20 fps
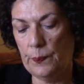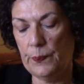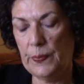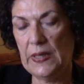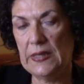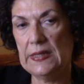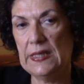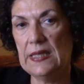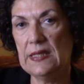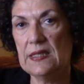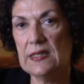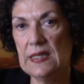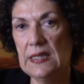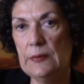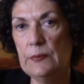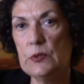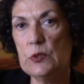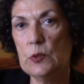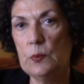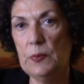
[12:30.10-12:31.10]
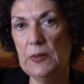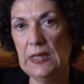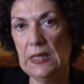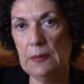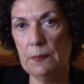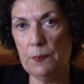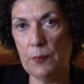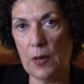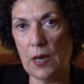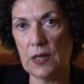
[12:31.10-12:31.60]
But it seems to be
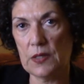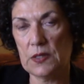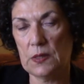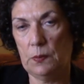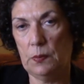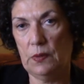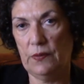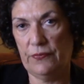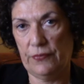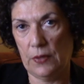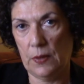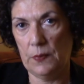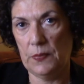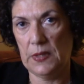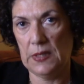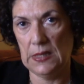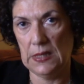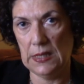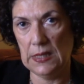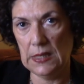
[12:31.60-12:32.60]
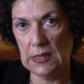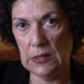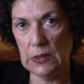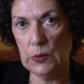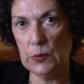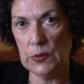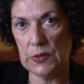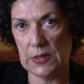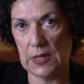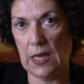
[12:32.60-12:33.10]
impossible from the
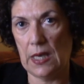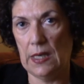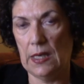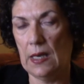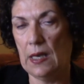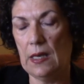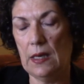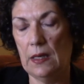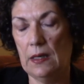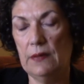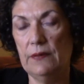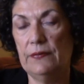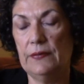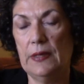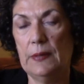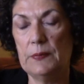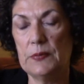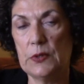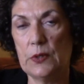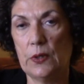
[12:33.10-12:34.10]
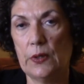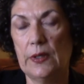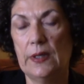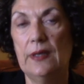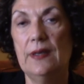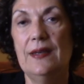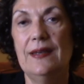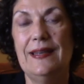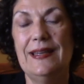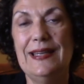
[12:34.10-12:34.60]
EU side.
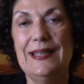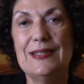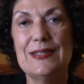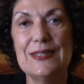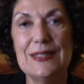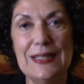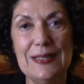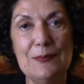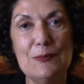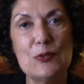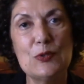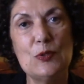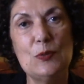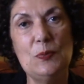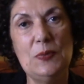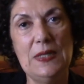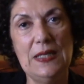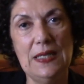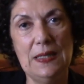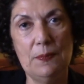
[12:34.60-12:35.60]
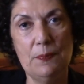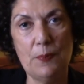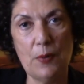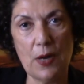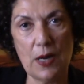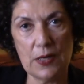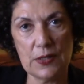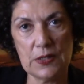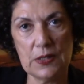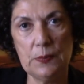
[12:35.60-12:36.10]
It seems to be
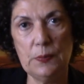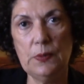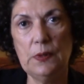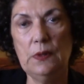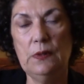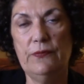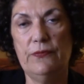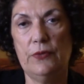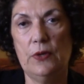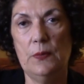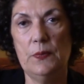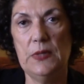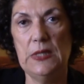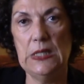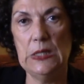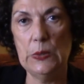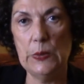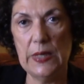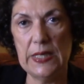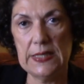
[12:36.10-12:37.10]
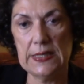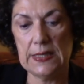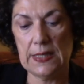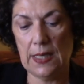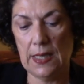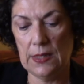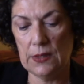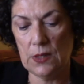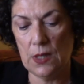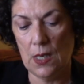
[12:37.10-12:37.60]
impossible from the US
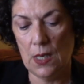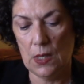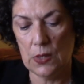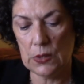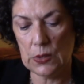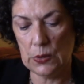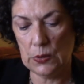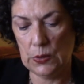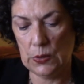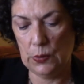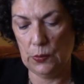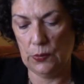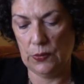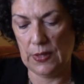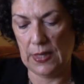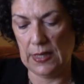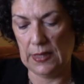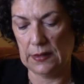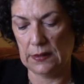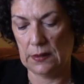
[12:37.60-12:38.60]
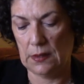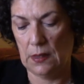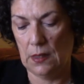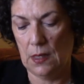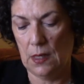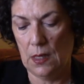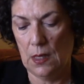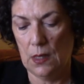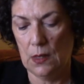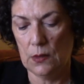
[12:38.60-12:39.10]
side to do that.
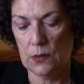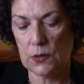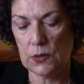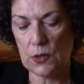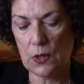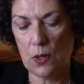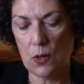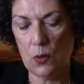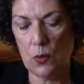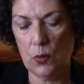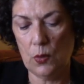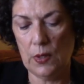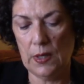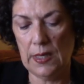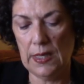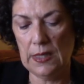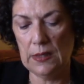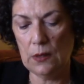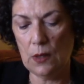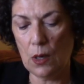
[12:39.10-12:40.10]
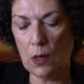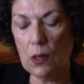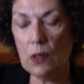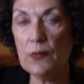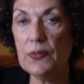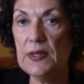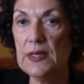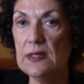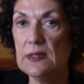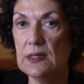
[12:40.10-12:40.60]
So in
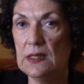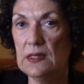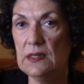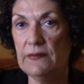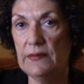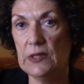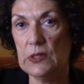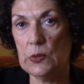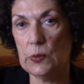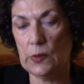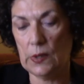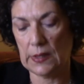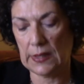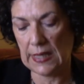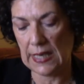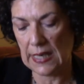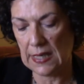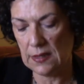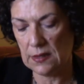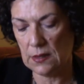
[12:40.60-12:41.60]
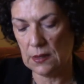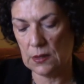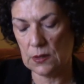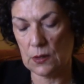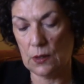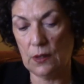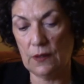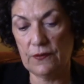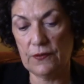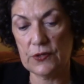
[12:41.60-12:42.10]
all these individual
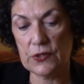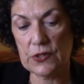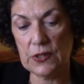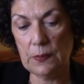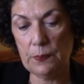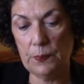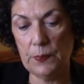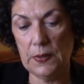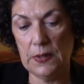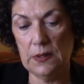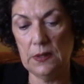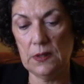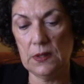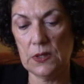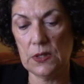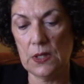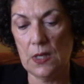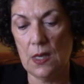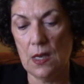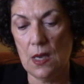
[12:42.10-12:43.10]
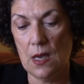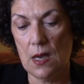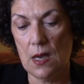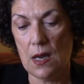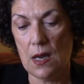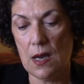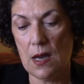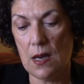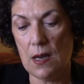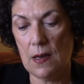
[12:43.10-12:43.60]
cases of shipments,
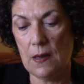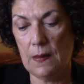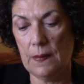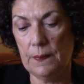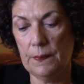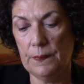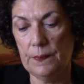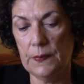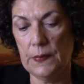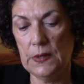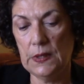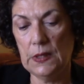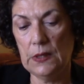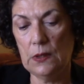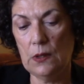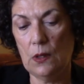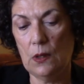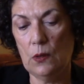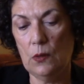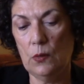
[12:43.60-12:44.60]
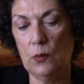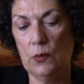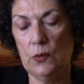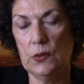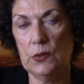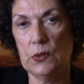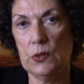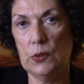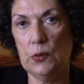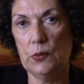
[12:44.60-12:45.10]
you know,
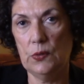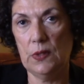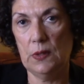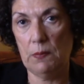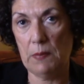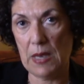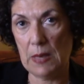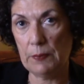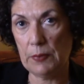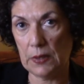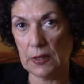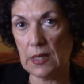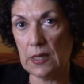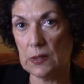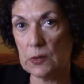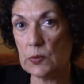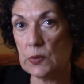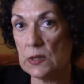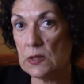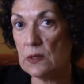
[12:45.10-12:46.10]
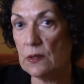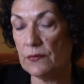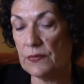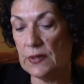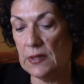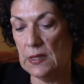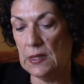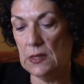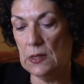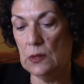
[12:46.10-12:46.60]
to the member countries
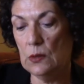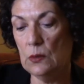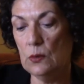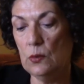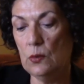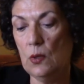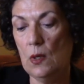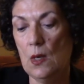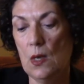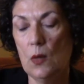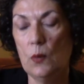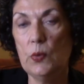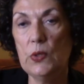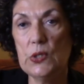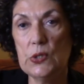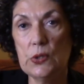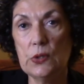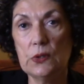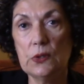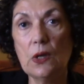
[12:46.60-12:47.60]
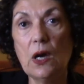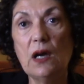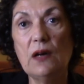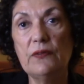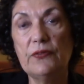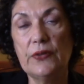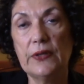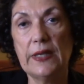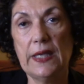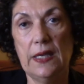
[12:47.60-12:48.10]
of the EU, we should
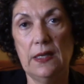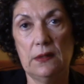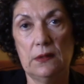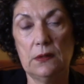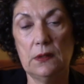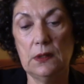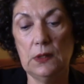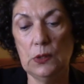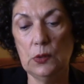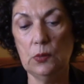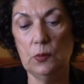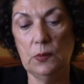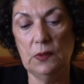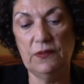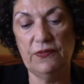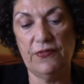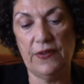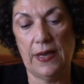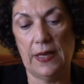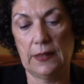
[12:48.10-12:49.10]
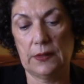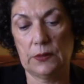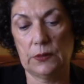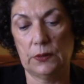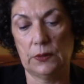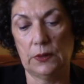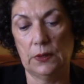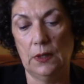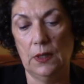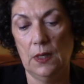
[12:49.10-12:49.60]
not forget the human
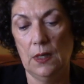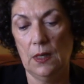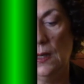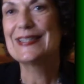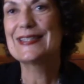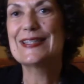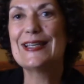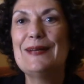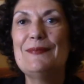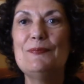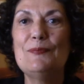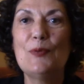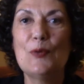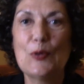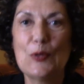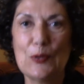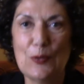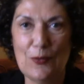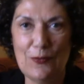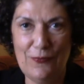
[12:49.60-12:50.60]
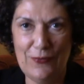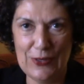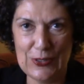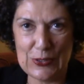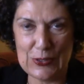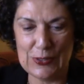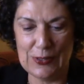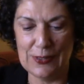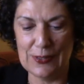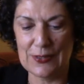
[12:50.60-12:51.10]
factor. Some border
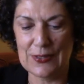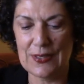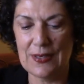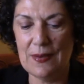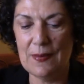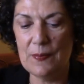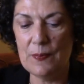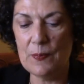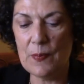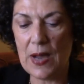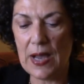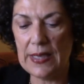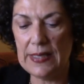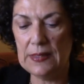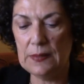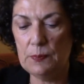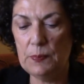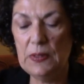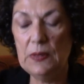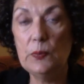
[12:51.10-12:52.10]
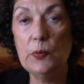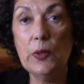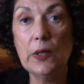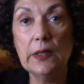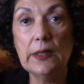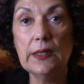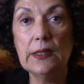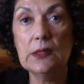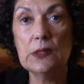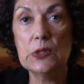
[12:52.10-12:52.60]
officials might be
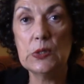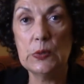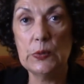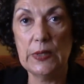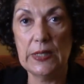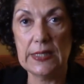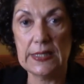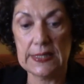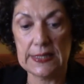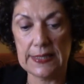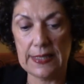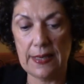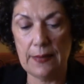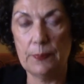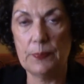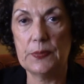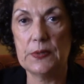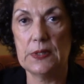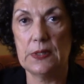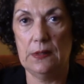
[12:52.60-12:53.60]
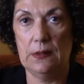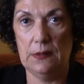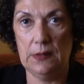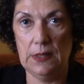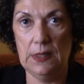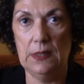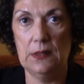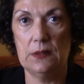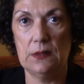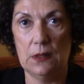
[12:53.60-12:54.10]
willing to accept
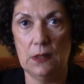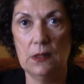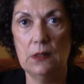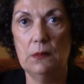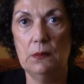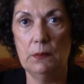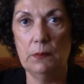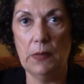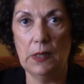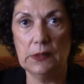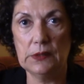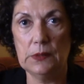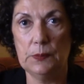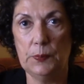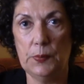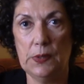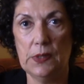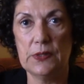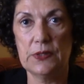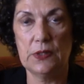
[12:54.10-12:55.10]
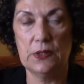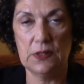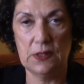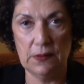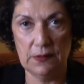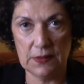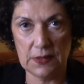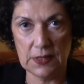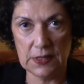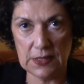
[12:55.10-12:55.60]
these multiple
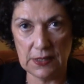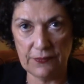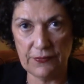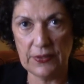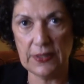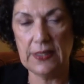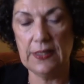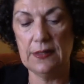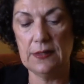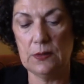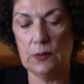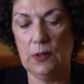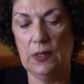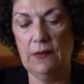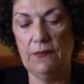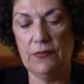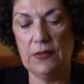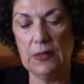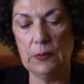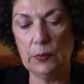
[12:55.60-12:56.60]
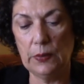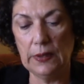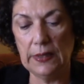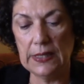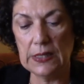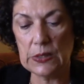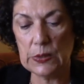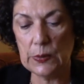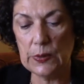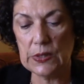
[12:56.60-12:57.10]
certificates if they
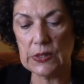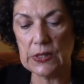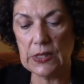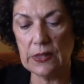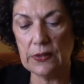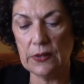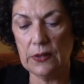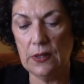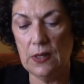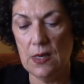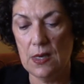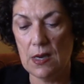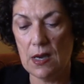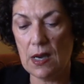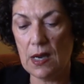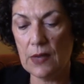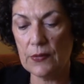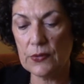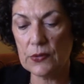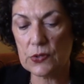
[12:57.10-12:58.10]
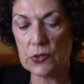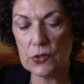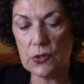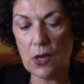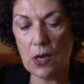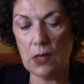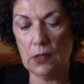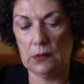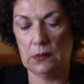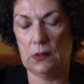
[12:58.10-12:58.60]
relate to each other. Others
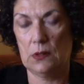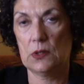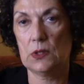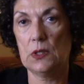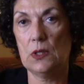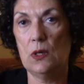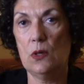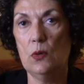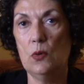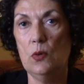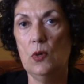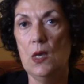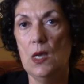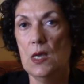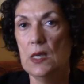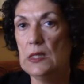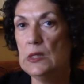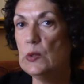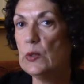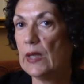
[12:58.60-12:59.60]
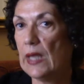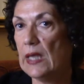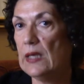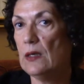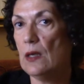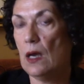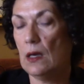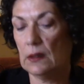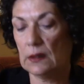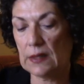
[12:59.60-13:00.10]
not, so you
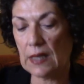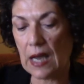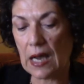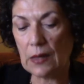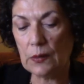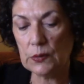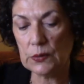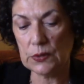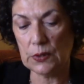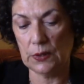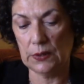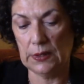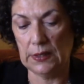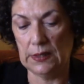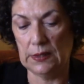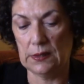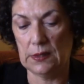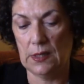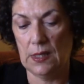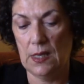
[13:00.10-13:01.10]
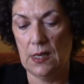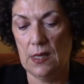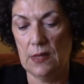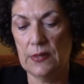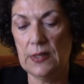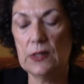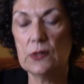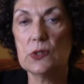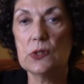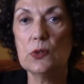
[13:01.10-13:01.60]
cannot count on it.
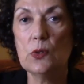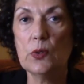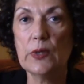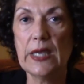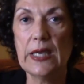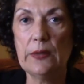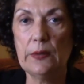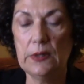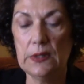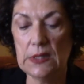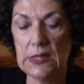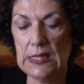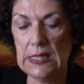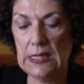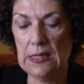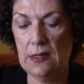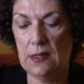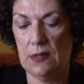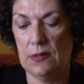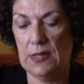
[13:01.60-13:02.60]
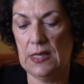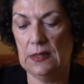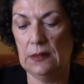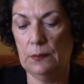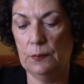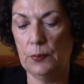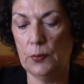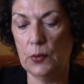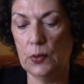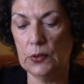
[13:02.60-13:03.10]
There's no guarantee that
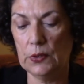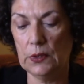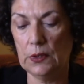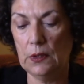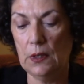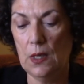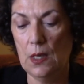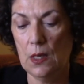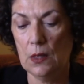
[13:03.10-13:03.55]
a border